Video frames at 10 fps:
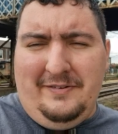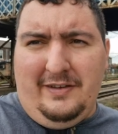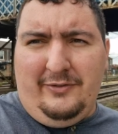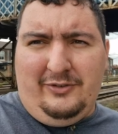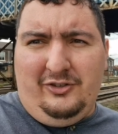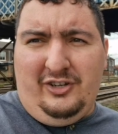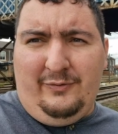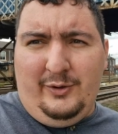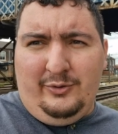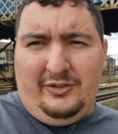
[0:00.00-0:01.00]
service to
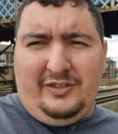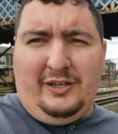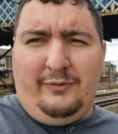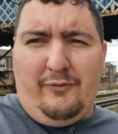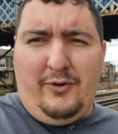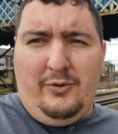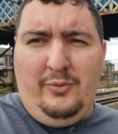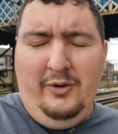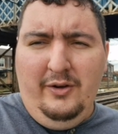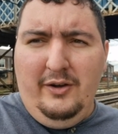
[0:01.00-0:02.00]
Sheffield, to tick off a
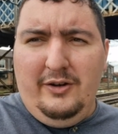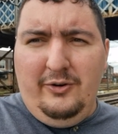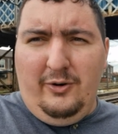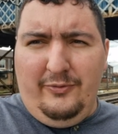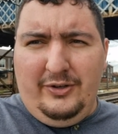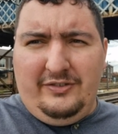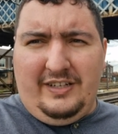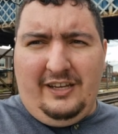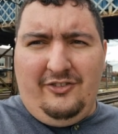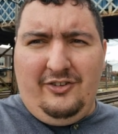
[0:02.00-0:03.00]
few northern
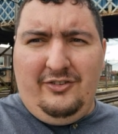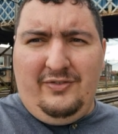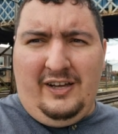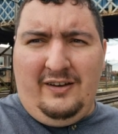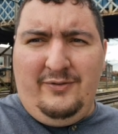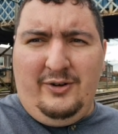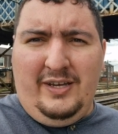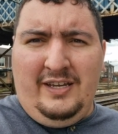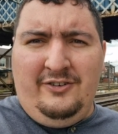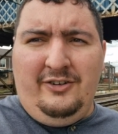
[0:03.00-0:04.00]
stations that I've not
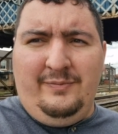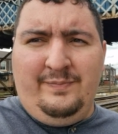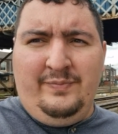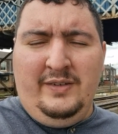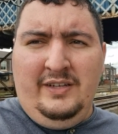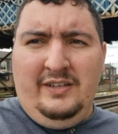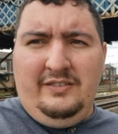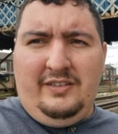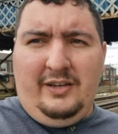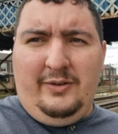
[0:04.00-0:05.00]
yet done.
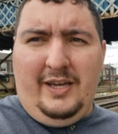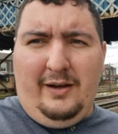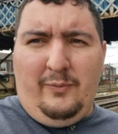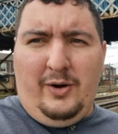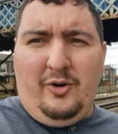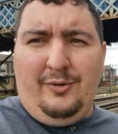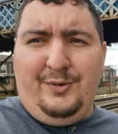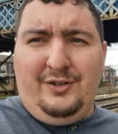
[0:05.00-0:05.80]
So yeah, welcome to